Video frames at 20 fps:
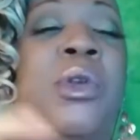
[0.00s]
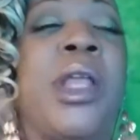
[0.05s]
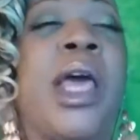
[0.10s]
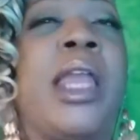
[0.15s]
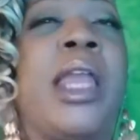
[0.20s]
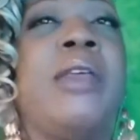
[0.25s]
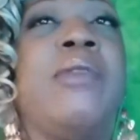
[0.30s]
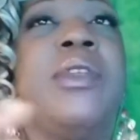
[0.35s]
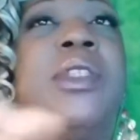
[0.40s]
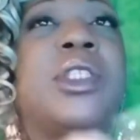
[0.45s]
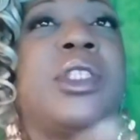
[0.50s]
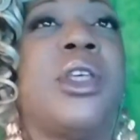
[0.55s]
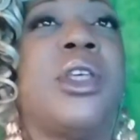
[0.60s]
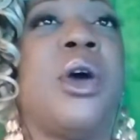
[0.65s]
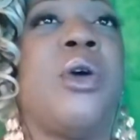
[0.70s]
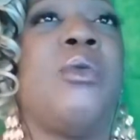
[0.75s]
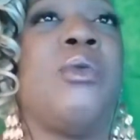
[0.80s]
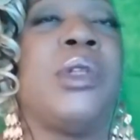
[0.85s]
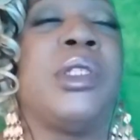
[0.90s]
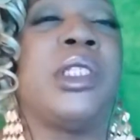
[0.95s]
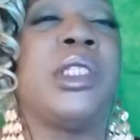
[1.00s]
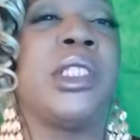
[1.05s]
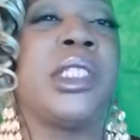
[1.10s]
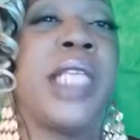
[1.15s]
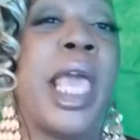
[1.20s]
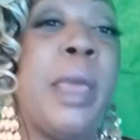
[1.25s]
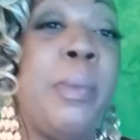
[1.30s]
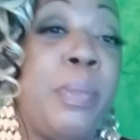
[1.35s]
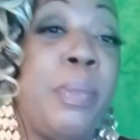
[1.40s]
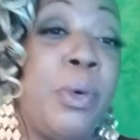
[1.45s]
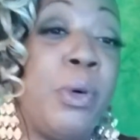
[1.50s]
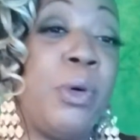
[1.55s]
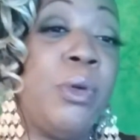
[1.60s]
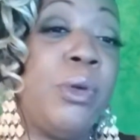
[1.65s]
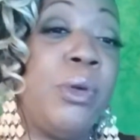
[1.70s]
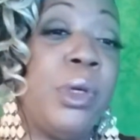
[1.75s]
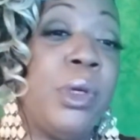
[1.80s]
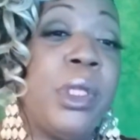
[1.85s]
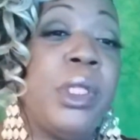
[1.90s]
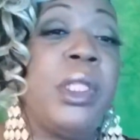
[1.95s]
well, not even sew,
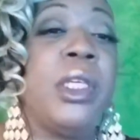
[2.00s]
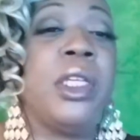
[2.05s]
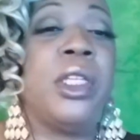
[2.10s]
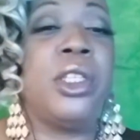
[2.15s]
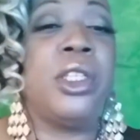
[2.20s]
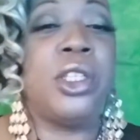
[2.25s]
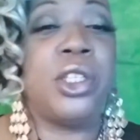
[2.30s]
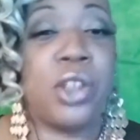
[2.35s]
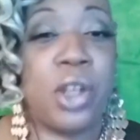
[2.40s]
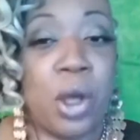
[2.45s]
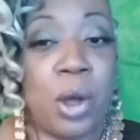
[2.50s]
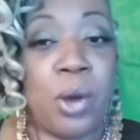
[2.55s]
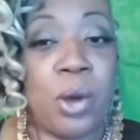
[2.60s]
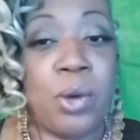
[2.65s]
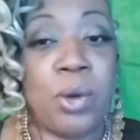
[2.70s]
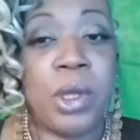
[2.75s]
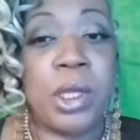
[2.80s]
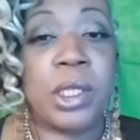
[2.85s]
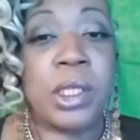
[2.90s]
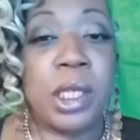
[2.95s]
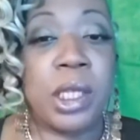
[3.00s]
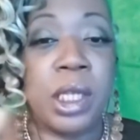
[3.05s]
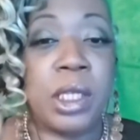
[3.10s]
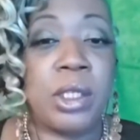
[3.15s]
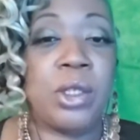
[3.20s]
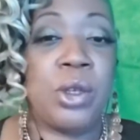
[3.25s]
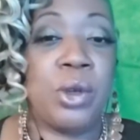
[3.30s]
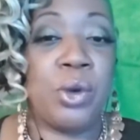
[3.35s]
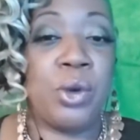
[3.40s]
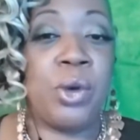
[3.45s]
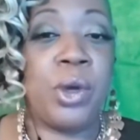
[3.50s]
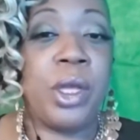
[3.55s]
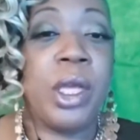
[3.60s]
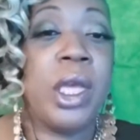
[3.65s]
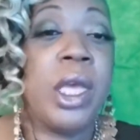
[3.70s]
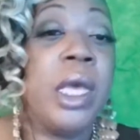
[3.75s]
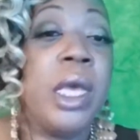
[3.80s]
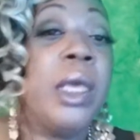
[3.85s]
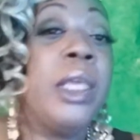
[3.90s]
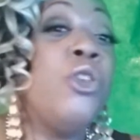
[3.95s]
staple, and then sew. Just do it.
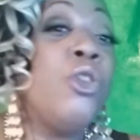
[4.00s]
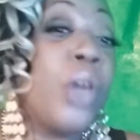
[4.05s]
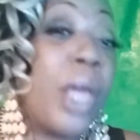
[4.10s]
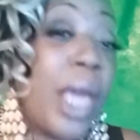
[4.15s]
You